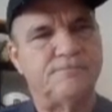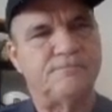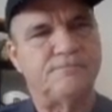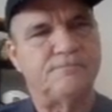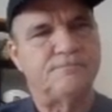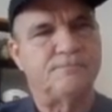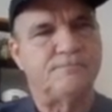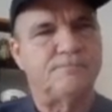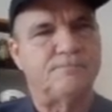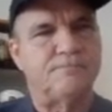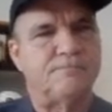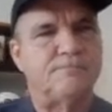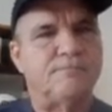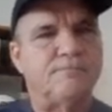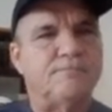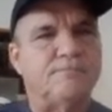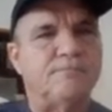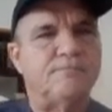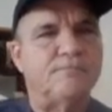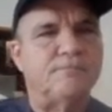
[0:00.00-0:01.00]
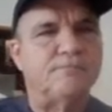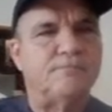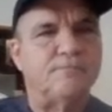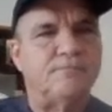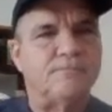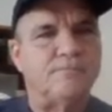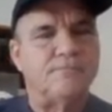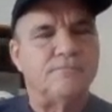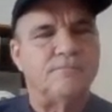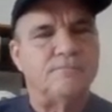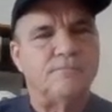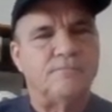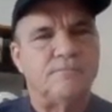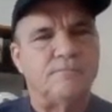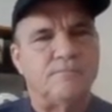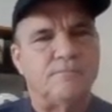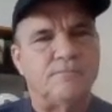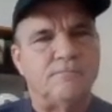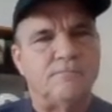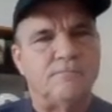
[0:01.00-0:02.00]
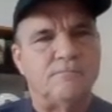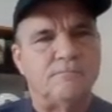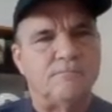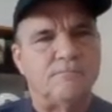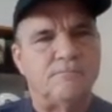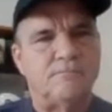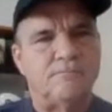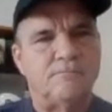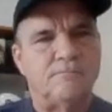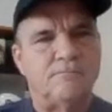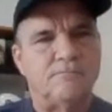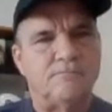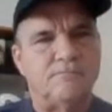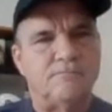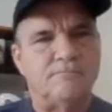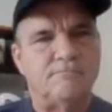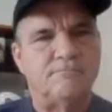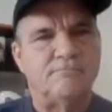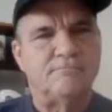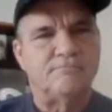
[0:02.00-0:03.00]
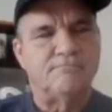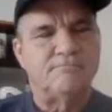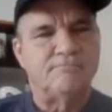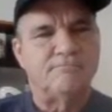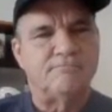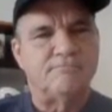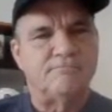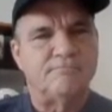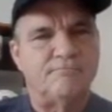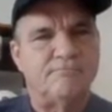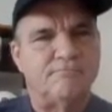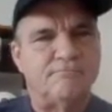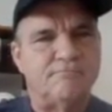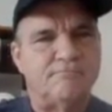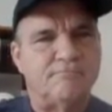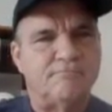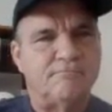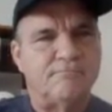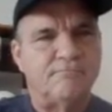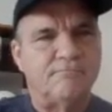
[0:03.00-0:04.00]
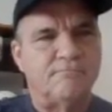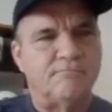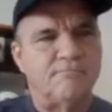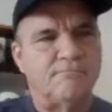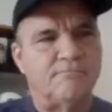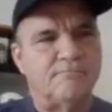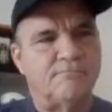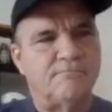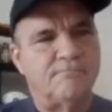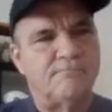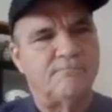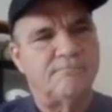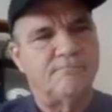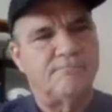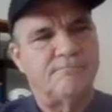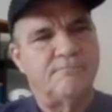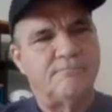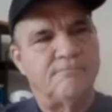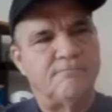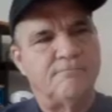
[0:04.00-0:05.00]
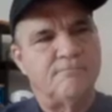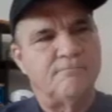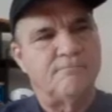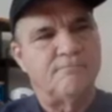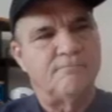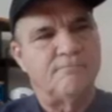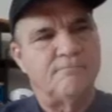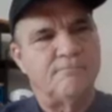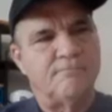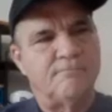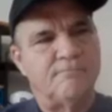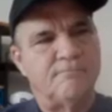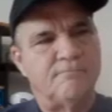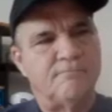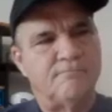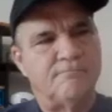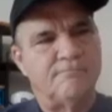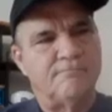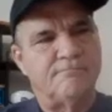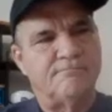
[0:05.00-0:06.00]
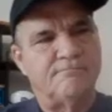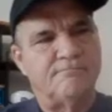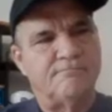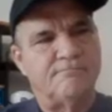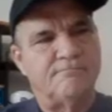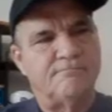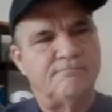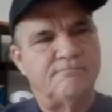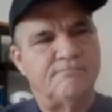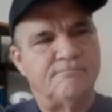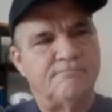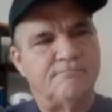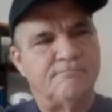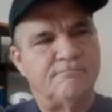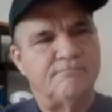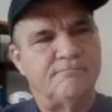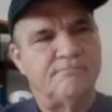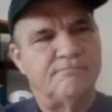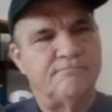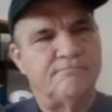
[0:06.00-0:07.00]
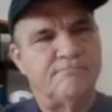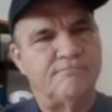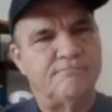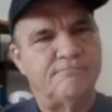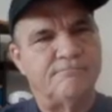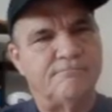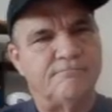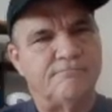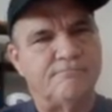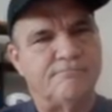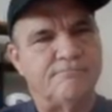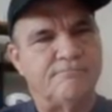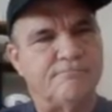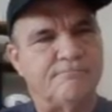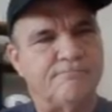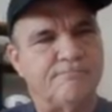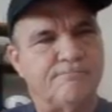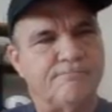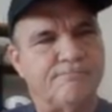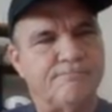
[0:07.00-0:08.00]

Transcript: (silent)